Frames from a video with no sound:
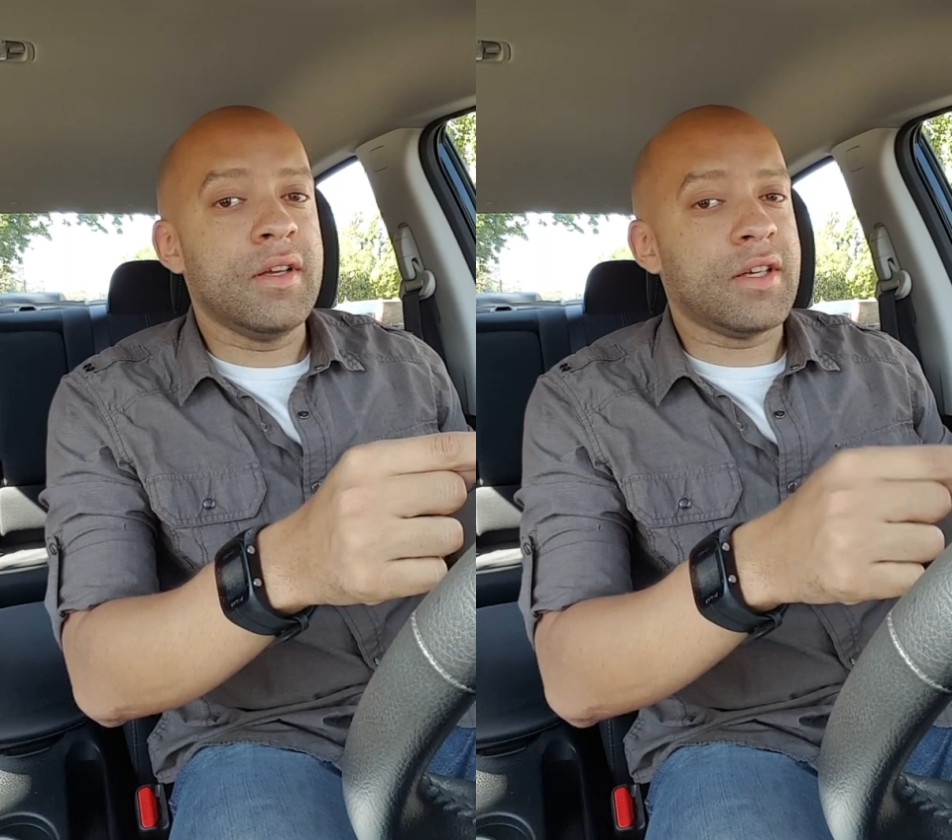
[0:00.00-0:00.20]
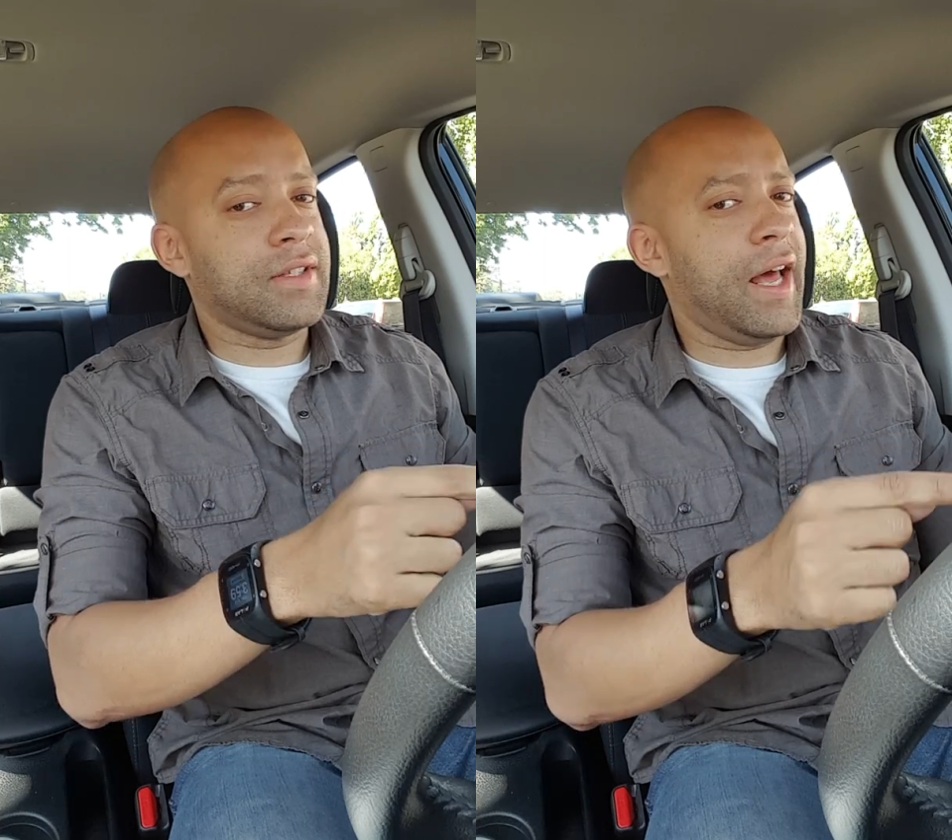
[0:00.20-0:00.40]

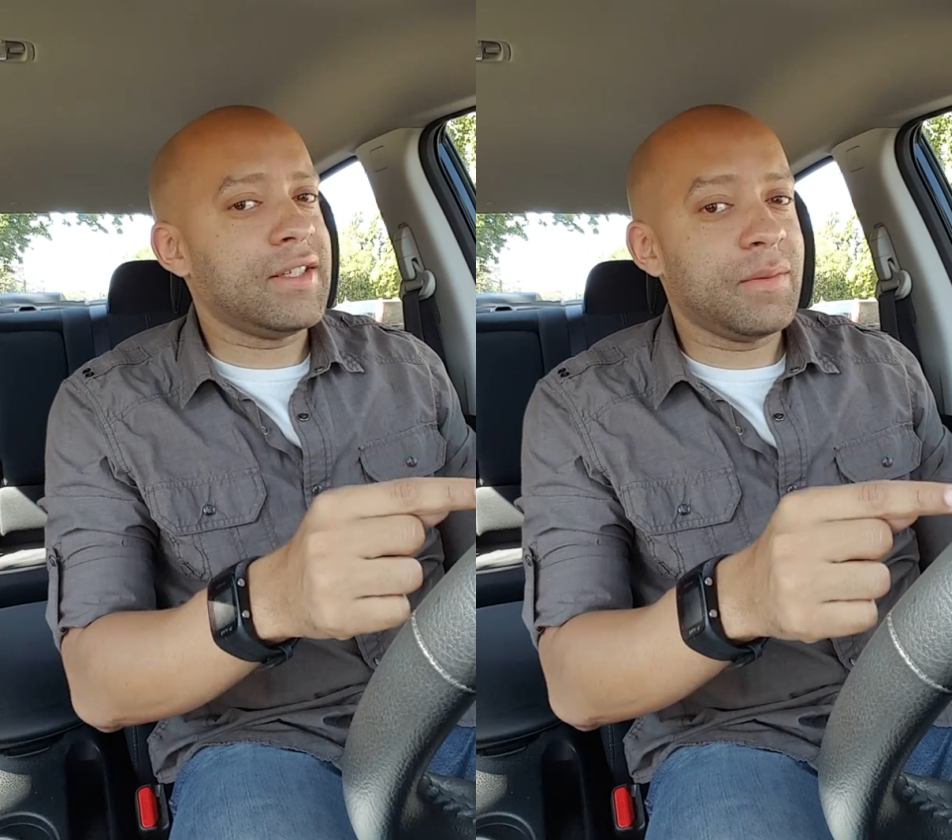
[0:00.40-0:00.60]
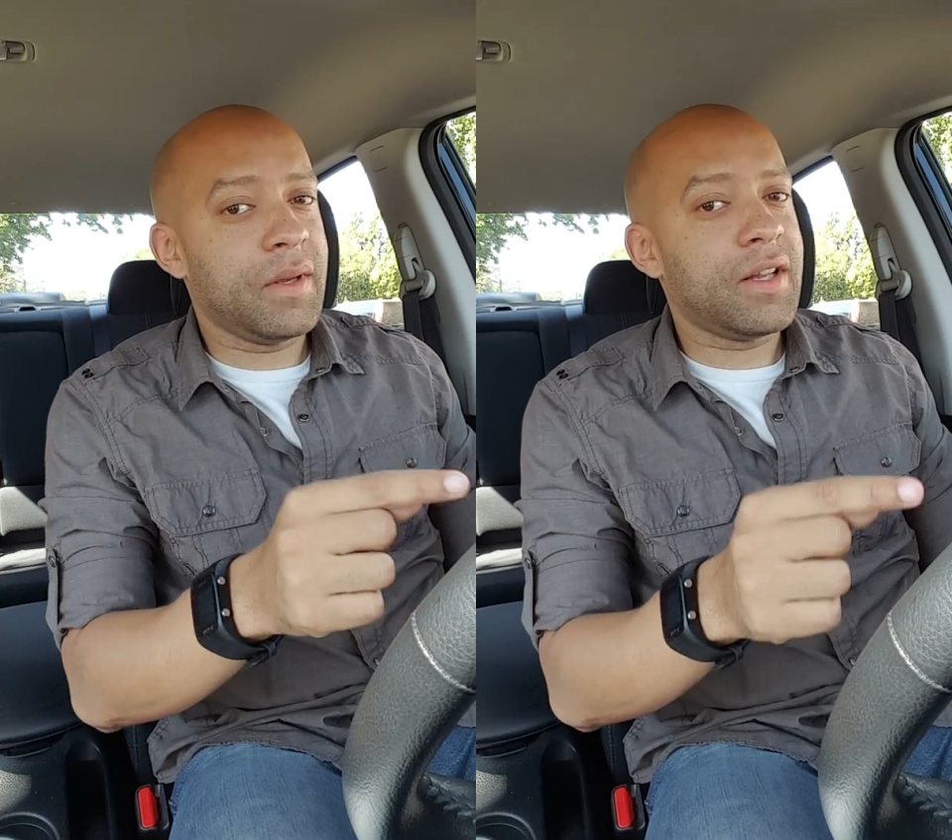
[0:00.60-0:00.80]
because it
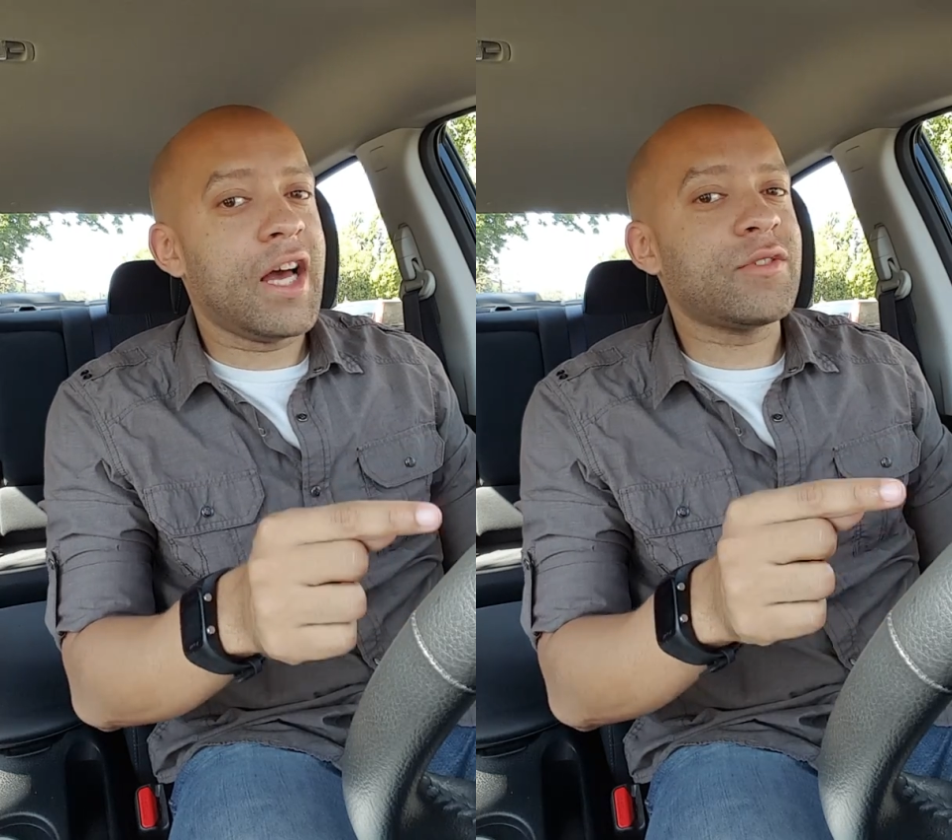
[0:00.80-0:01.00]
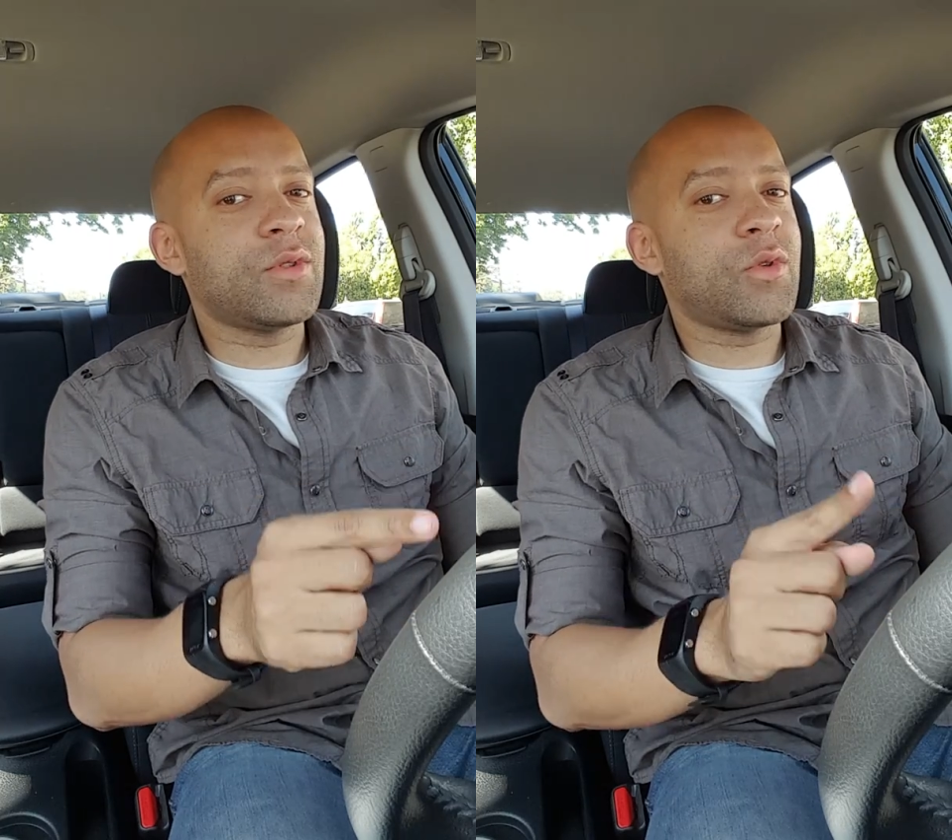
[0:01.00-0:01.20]
has to be a
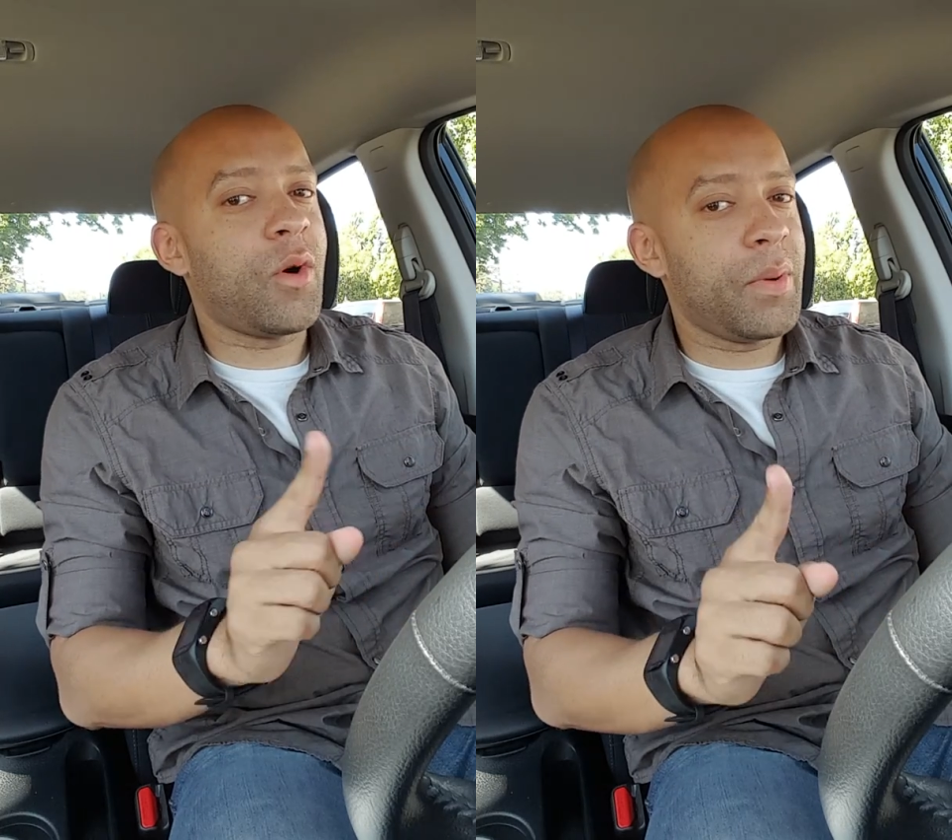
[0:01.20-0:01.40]
last resort.